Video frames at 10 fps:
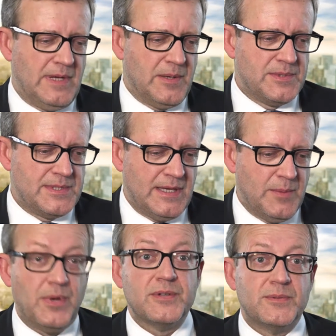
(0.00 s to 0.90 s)
I would
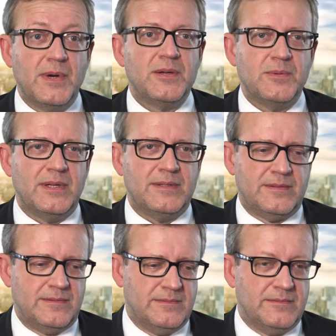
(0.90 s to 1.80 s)
say, postgraduate
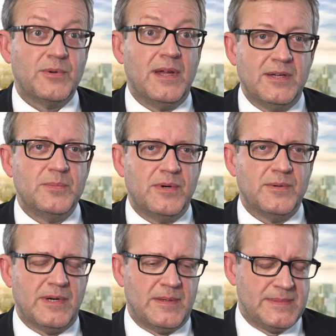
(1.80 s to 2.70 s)
training
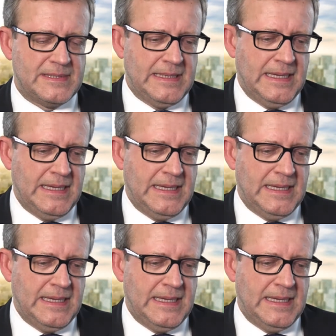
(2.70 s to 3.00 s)
programs,